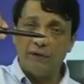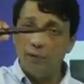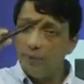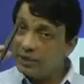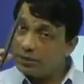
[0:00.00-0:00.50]
If
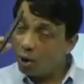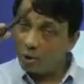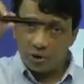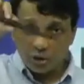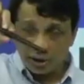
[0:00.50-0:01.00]
you place it
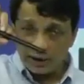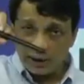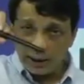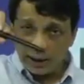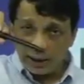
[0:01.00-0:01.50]

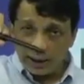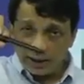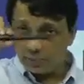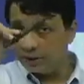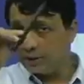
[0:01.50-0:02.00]
horizontally,
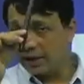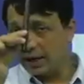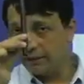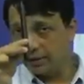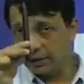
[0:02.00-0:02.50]
it split the
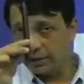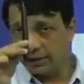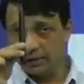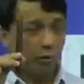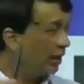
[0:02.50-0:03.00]
light
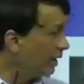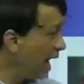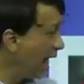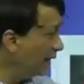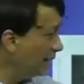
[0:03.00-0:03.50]
vertically. So in
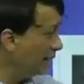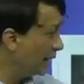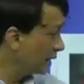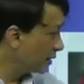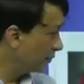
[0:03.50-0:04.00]
an ideal
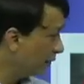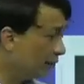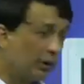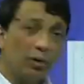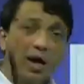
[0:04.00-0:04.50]
case,
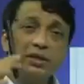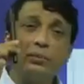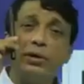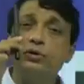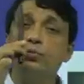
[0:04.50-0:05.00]
when you ask the
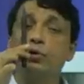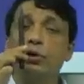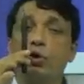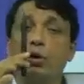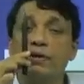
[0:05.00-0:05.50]
patient to
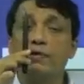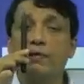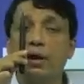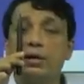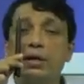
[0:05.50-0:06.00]
put a rod in
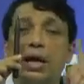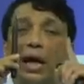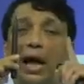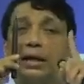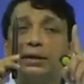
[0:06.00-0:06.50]
front
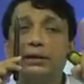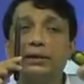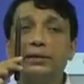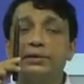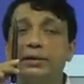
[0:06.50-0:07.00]
and the
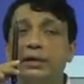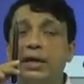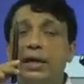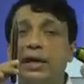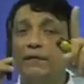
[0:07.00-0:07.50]
other is thing,
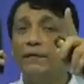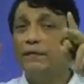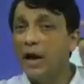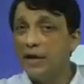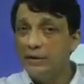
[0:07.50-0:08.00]
if
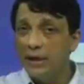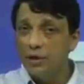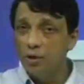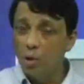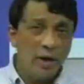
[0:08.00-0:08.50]
there
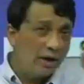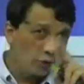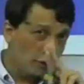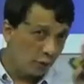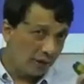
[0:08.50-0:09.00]
is no
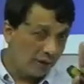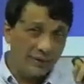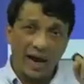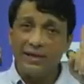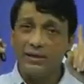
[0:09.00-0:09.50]
heterophoria,
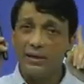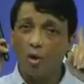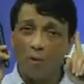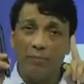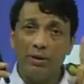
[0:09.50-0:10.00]
if the eyes are
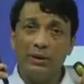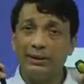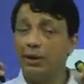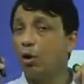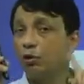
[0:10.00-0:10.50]
normal,
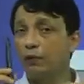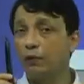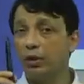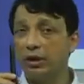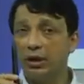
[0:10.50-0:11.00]
they are
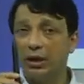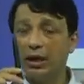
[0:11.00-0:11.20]
orthophoric,